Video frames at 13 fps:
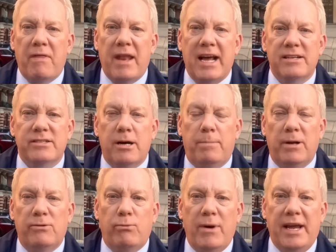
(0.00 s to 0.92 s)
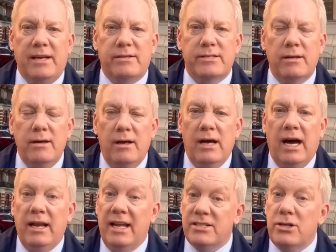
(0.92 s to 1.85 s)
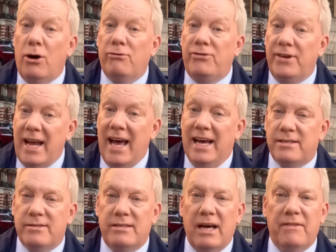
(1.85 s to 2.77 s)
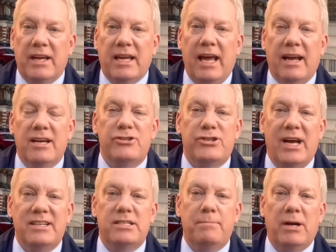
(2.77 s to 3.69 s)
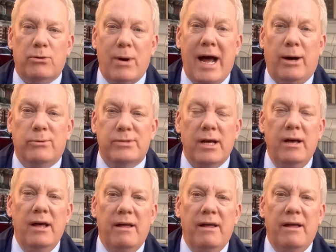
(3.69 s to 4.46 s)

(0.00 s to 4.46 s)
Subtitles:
the next couple of weeks. And let's not forget that the king has yet to be crowned.